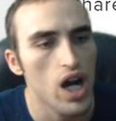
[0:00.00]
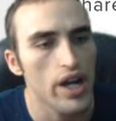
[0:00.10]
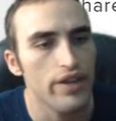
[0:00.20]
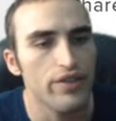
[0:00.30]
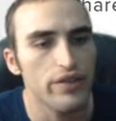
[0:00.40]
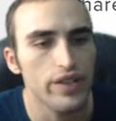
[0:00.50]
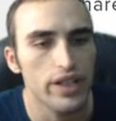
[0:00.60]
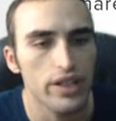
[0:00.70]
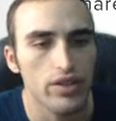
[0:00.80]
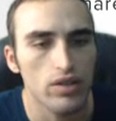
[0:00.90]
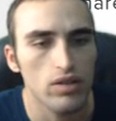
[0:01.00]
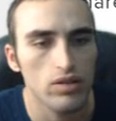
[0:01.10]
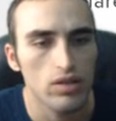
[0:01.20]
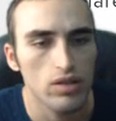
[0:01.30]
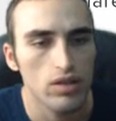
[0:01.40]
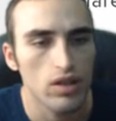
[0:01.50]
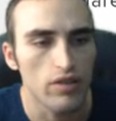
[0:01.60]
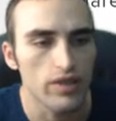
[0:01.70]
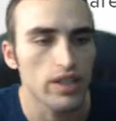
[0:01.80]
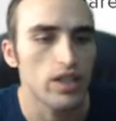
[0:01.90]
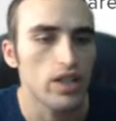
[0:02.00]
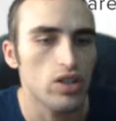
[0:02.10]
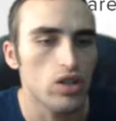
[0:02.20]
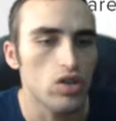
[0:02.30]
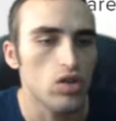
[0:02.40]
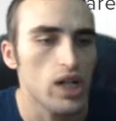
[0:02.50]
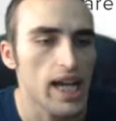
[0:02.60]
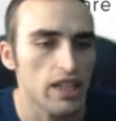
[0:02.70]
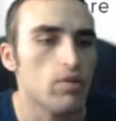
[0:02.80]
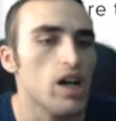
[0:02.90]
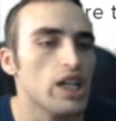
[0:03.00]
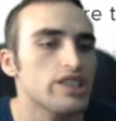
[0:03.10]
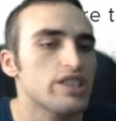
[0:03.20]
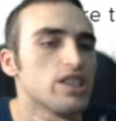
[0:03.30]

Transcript: And the 15th of Nintendo, Xbox,